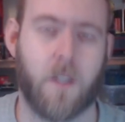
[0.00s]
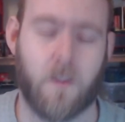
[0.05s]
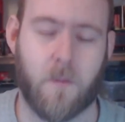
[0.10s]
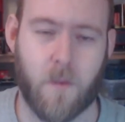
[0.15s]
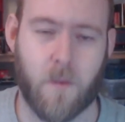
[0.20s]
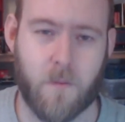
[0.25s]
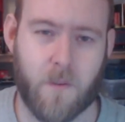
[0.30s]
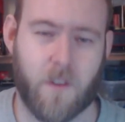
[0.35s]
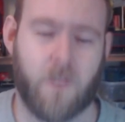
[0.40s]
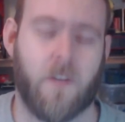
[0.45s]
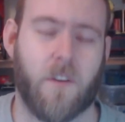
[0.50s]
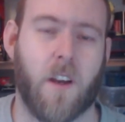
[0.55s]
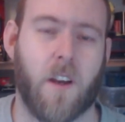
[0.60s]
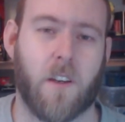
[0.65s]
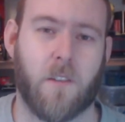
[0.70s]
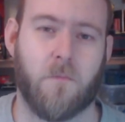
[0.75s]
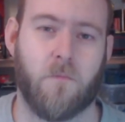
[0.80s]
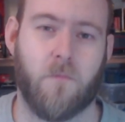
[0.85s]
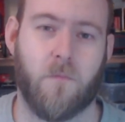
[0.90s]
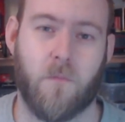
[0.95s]
The Bricktrack
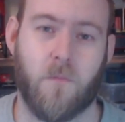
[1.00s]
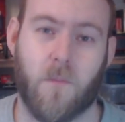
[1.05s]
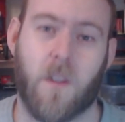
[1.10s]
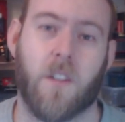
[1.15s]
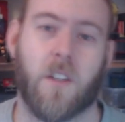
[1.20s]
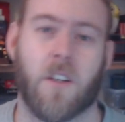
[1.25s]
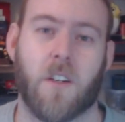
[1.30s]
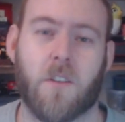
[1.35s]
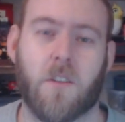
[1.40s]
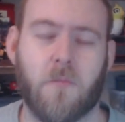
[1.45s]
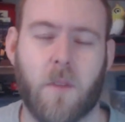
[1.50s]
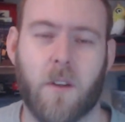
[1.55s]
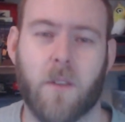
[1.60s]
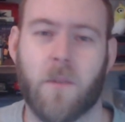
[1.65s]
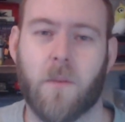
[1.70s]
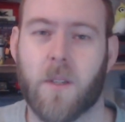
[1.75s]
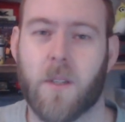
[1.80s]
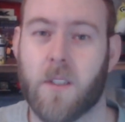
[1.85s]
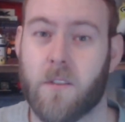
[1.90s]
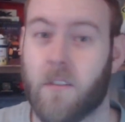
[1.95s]
injection molded
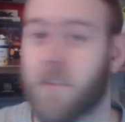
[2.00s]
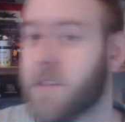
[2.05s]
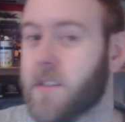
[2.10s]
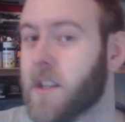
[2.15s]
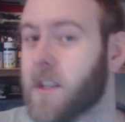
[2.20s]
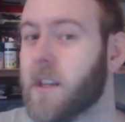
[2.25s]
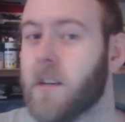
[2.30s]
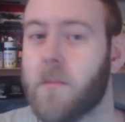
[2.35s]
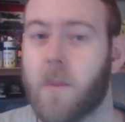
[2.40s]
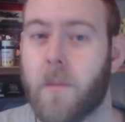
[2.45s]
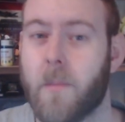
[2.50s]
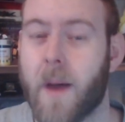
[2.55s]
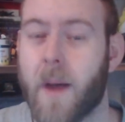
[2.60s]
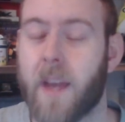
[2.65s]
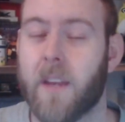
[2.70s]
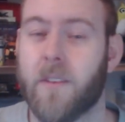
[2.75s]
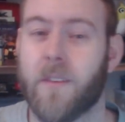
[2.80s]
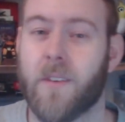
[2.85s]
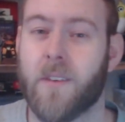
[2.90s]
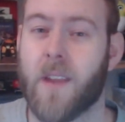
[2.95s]
ones are obviously going to be better
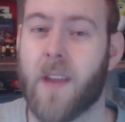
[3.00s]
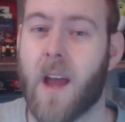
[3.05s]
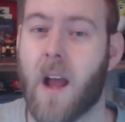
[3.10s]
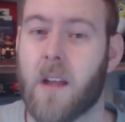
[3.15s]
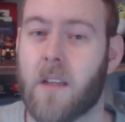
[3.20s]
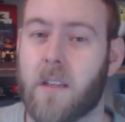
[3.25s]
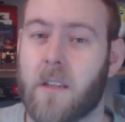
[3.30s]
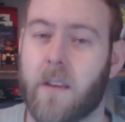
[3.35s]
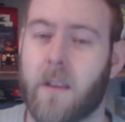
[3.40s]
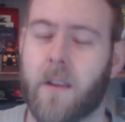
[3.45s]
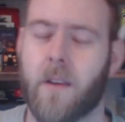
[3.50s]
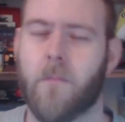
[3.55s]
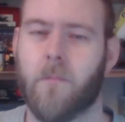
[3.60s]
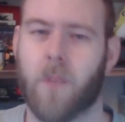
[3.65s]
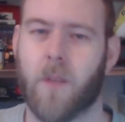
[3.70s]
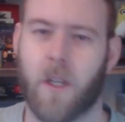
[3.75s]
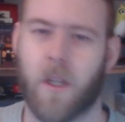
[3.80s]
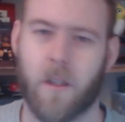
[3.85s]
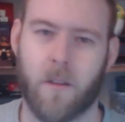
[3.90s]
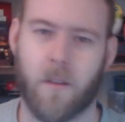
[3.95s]
than that,
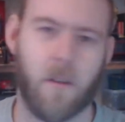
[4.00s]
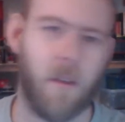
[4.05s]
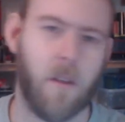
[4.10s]
but,